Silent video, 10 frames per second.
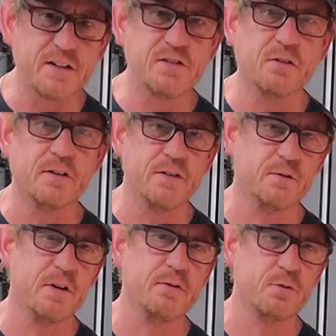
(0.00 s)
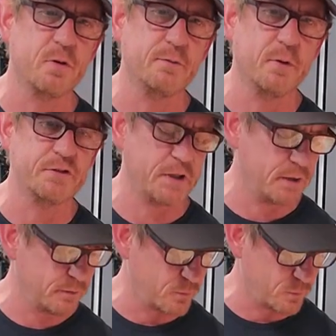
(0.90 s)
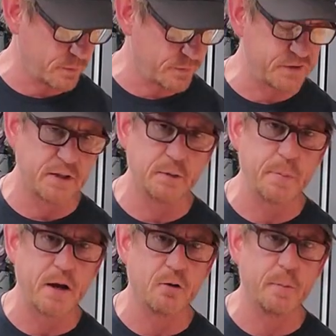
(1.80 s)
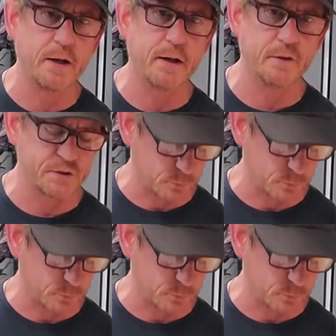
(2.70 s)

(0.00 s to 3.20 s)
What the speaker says: these are either 12 volts in or they're sending power back out